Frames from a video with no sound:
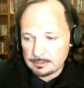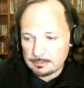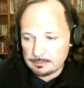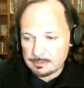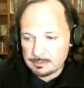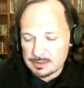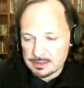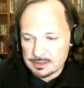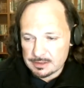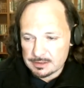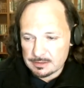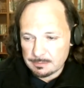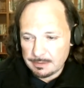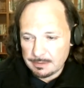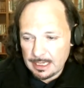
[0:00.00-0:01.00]
positions
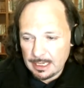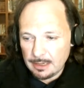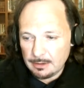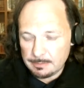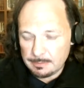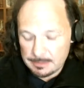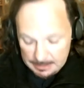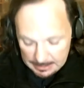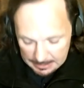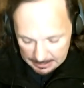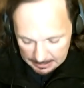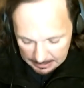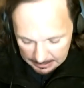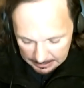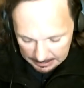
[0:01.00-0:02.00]
of power,
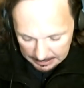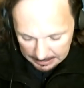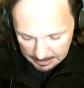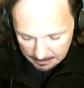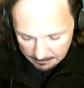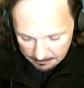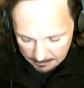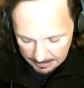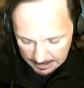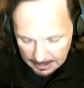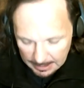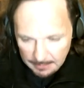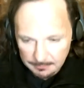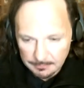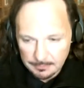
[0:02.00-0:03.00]
particularly
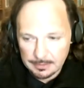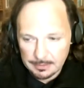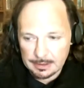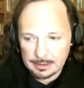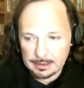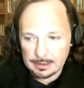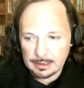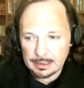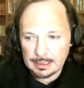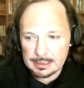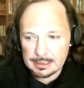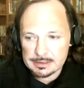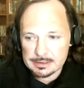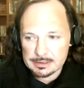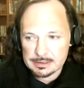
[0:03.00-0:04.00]
around the
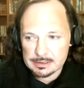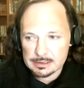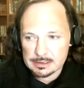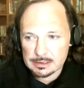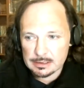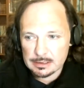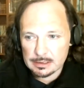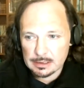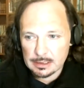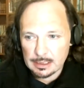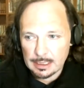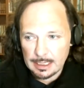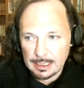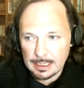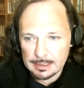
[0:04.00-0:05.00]
east
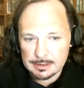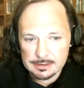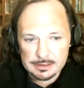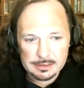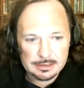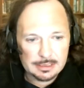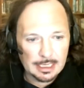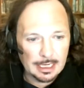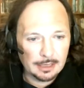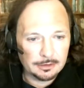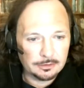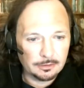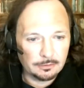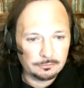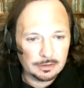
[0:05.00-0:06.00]
and
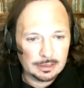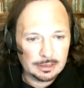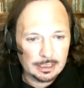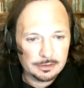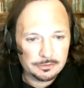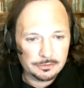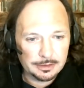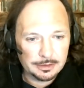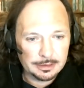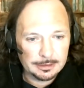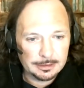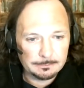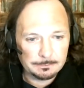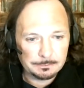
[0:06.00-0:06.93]
south of the country,